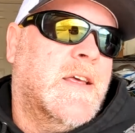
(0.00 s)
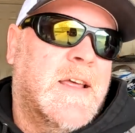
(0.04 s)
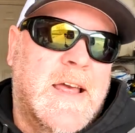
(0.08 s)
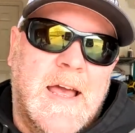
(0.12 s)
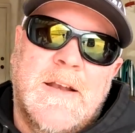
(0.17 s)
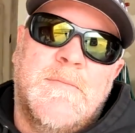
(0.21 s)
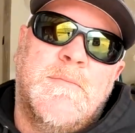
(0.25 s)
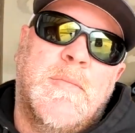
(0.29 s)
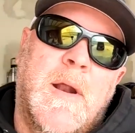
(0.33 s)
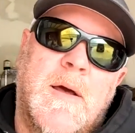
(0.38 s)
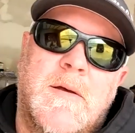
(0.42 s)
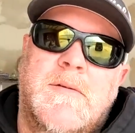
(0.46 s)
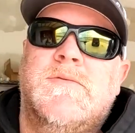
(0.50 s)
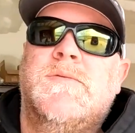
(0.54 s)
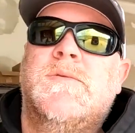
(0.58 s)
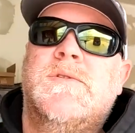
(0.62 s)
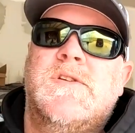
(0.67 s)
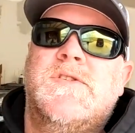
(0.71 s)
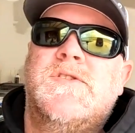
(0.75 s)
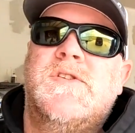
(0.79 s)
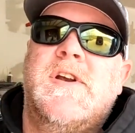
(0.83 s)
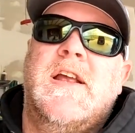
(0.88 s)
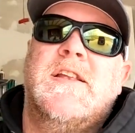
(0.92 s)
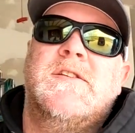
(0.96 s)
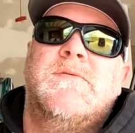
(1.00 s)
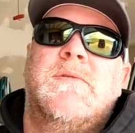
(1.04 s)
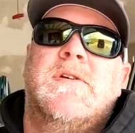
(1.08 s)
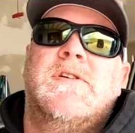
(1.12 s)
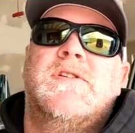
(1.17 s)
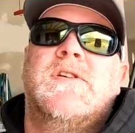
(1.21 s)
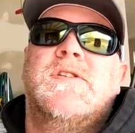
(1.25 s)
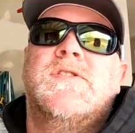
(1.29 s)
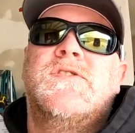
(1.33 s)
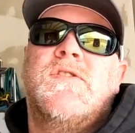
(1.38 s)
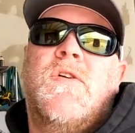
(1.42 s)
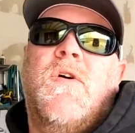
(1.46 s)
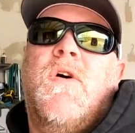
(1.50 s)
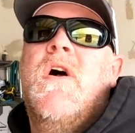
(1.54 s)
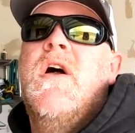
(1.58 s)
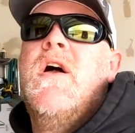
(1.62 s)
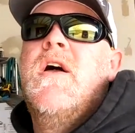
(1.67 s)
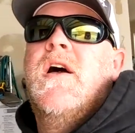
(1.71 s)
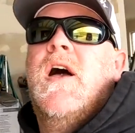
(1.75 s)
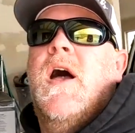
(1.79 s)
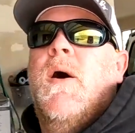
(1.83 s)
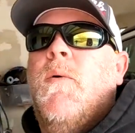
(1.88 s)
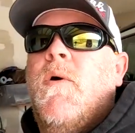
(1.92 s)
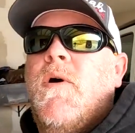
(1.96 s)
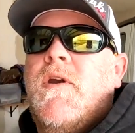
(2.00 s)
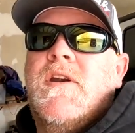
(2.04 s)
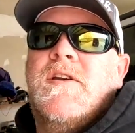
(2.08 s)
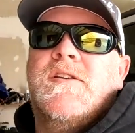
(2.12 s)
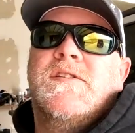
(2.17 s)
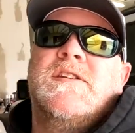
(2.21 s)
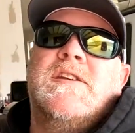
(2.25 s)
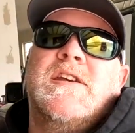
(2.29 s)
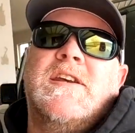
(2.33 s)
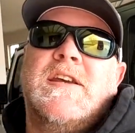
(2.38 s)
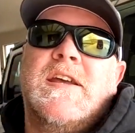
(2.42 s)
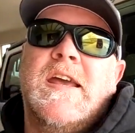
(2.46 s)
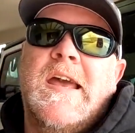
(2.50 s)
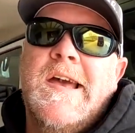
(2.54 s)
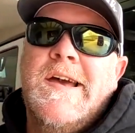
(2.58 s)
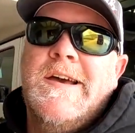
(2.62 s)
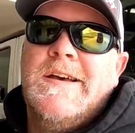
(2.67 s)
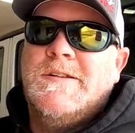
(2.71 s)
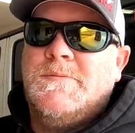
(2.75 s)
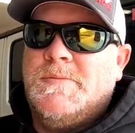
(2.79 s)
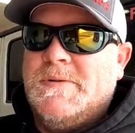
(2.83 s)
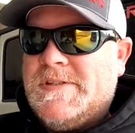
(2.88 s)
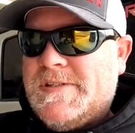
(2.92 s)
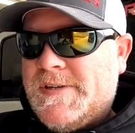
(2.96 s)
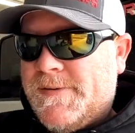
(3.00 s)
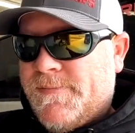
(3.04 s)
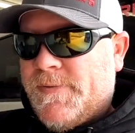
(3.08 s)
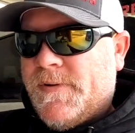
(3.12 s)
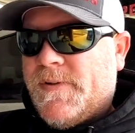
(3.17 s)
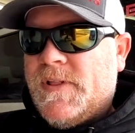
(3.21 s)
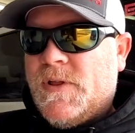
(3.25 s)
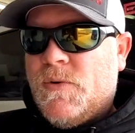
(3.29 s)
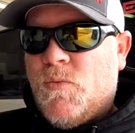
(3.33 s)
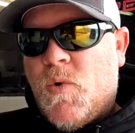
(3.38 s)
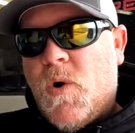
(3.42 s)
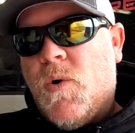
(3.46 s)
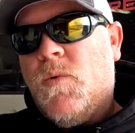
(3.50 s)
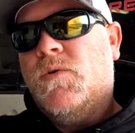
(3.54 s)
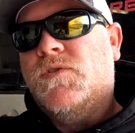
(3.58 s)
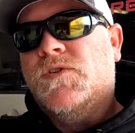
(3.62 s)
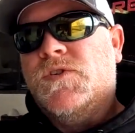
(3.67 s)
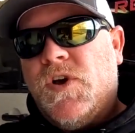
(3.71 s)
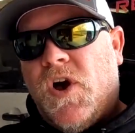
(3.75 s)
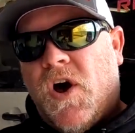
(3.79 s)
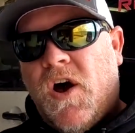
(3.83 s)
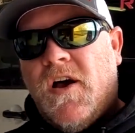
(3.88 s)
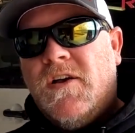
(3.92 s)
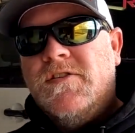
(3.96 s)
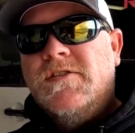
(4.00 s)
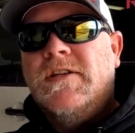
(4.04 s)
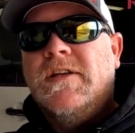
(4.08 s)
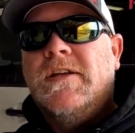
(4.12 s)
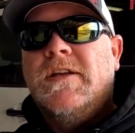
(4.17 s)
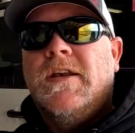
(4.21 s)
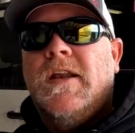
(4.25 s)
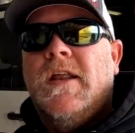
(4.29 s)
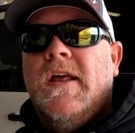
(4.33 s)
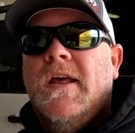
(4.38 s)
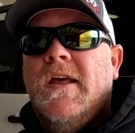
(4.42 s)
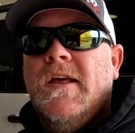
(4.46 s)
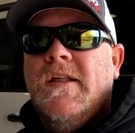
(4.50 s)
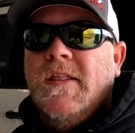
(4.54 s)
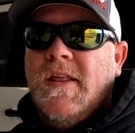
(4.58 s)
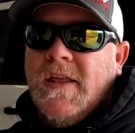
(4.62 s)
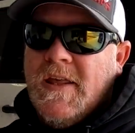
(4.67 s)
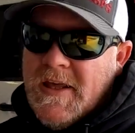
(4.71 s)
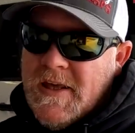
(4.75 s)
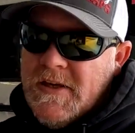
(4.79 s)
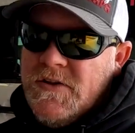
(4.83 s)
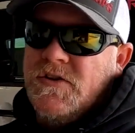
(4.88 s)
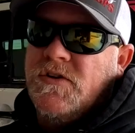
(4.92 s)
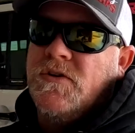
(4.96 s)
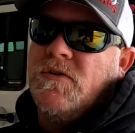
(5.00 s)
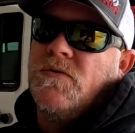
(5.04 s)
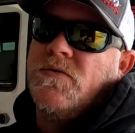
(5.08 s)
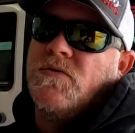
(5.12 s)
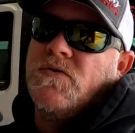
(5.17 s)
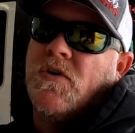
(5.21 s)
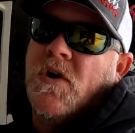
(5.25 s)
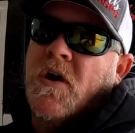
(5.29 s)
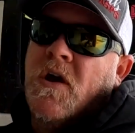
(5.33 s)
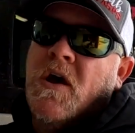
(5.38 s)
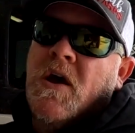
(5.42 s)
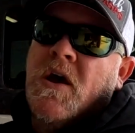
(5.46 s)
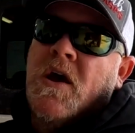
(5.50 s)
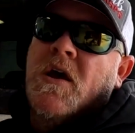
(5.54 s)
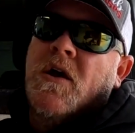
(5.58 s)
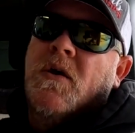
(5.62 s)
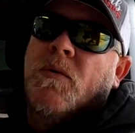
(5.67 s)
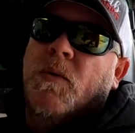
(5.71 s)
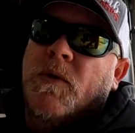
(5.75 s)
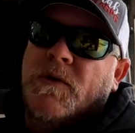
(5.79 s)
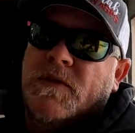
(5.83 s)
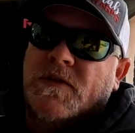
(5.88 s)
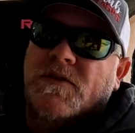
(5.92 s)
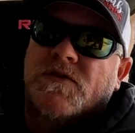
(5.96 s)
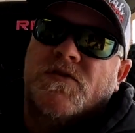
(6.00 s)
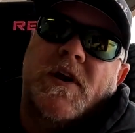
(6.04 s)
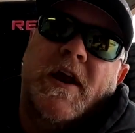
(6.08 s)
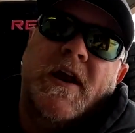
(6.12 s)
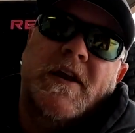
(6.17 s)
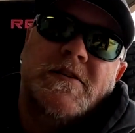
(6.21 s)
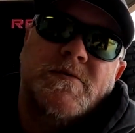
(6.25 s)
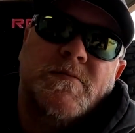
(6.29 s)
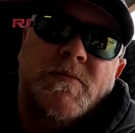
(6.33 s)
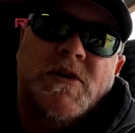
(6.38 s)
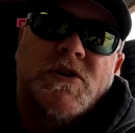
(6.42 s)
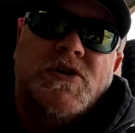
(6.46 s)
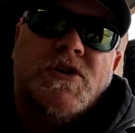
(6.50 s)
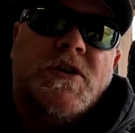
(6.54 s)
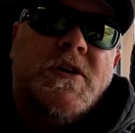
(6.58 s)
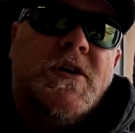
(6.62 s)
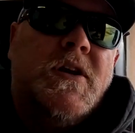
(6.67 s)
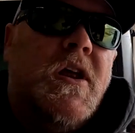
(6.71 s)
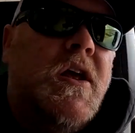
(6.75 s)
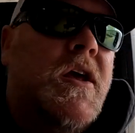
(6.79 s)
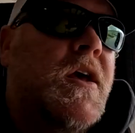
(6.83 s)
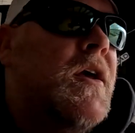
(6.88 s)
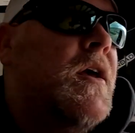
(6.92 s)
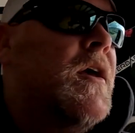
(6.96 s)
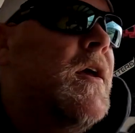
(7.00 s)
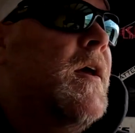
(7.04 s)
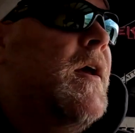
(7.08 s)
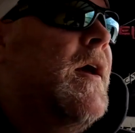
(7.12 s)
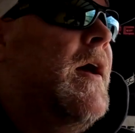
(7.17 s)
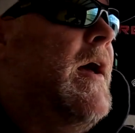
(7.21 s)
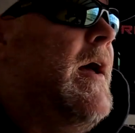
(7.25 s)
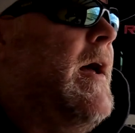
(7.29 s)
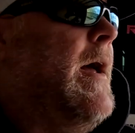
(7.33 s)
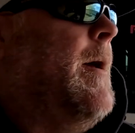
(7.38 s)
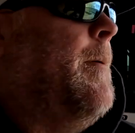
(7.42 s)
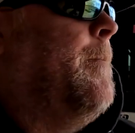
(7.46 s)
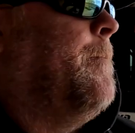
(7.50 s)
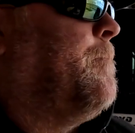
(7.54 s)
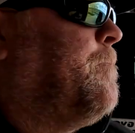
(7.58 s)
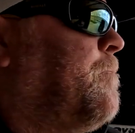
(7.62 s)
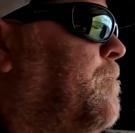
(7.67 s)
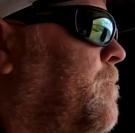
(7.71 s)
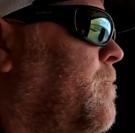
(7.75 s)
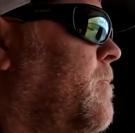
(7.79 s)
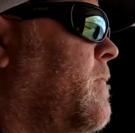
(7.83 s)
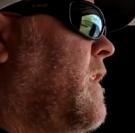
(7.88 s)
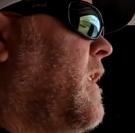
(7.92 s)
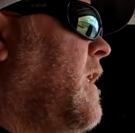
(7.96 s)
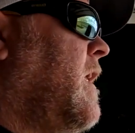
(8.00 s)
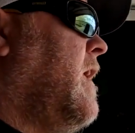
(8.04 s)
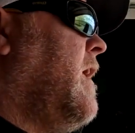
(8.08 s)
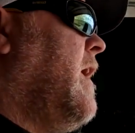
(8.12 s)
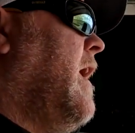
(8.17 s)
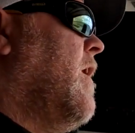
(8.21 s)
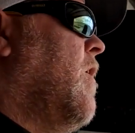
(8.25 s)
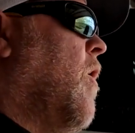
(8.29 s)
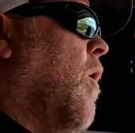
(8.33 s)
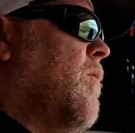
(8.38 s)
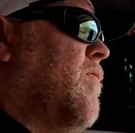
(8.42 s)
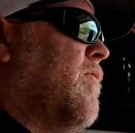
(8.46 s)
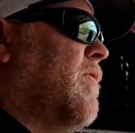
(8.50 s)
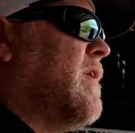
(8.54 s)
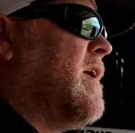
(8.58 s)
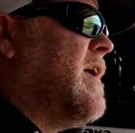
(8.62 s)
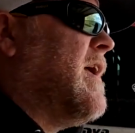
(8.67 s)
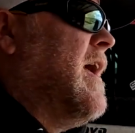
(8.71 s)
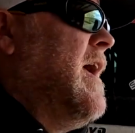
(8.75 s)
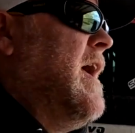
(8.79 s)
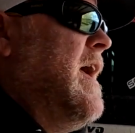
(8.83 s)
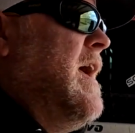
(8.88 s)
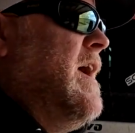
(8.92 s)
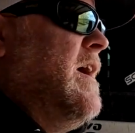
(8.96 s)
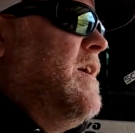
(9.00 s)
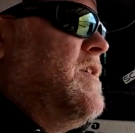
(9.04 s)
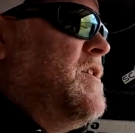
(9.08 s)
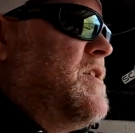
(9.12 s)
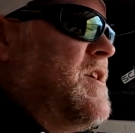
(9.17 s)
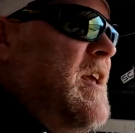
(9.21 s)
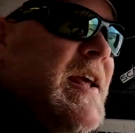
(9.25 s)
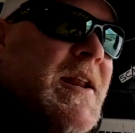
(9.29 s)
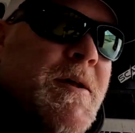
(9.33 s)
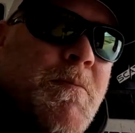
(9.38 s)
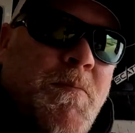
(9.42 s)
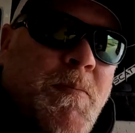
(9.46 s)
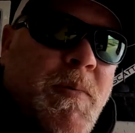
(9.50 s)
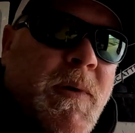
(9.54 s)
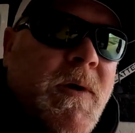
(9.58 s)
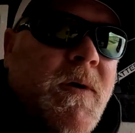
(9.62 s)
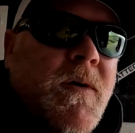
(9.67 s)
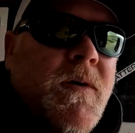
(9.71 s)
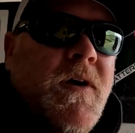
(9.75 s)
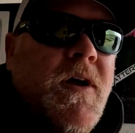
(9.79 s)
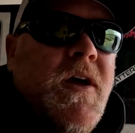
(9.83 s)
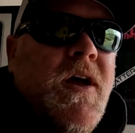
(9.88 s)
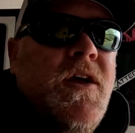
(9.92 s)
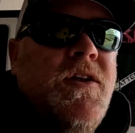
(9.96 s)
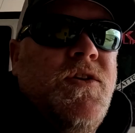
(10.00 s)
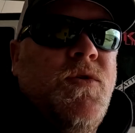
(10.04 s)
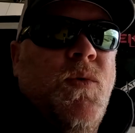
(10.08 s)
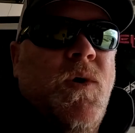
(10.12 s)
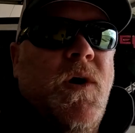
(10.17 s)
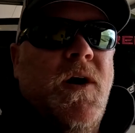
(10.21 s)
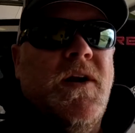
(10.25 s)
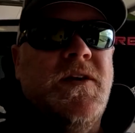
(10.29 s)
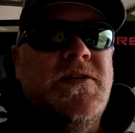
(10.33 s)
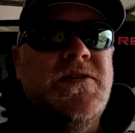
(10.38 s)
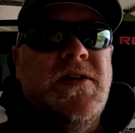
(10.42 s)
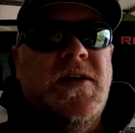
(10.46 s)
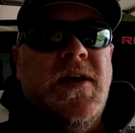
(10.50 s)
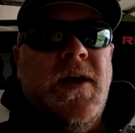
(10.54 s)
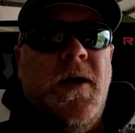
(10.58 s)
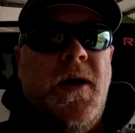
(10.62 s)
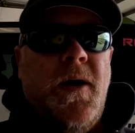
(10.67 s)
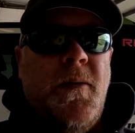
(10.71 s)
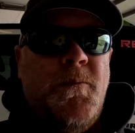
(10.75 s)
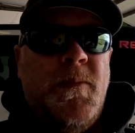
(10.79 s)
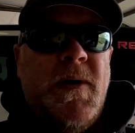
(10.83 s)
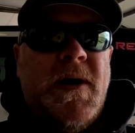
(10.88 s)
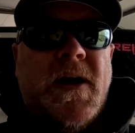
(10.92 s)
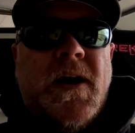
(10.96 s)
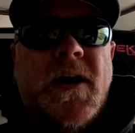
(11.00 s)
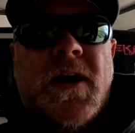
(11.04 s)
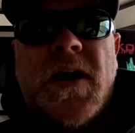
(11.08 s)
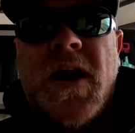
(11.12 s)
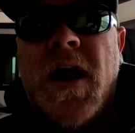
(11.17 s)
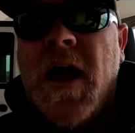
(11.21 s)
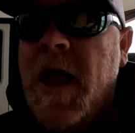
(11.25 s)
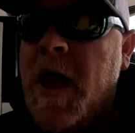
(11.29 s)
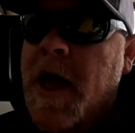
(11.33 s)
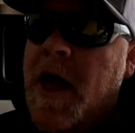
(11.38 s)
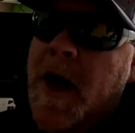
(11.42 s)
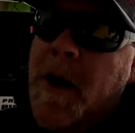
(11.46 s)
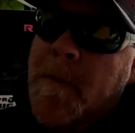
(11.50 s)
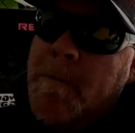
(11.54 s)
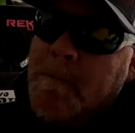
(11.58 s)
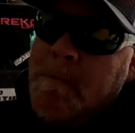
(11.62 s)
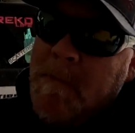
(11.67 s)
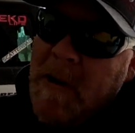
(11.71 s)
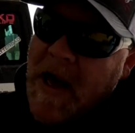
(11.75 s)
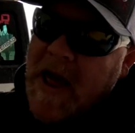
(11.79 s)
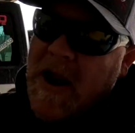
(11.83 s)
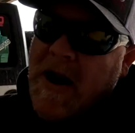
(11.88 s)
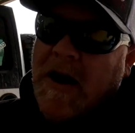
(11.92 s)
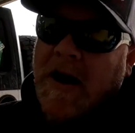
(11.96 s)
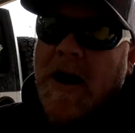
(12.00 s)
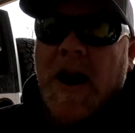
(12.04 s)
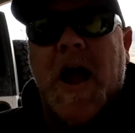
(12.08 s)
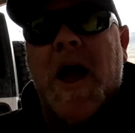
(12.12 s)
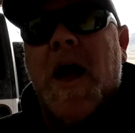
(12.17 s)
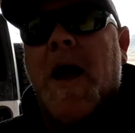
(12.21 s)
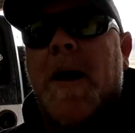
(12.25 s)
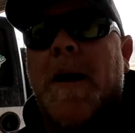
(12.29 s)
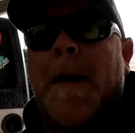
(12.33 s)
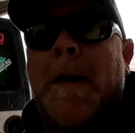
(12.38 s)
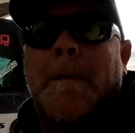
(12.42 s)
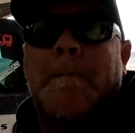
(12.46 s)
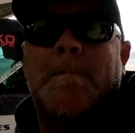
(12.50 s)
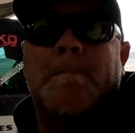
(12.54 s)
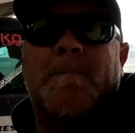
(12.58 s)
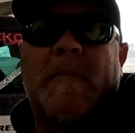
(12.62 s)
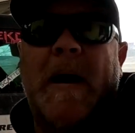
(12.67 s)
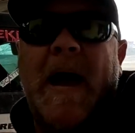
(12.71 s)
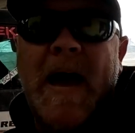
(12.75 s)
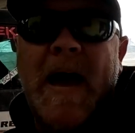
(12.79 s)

it had problems with the transmission. So I wanted to see specifically what was causing the issues with the transmission, and hopefully just get it built to where it's bigger, better, and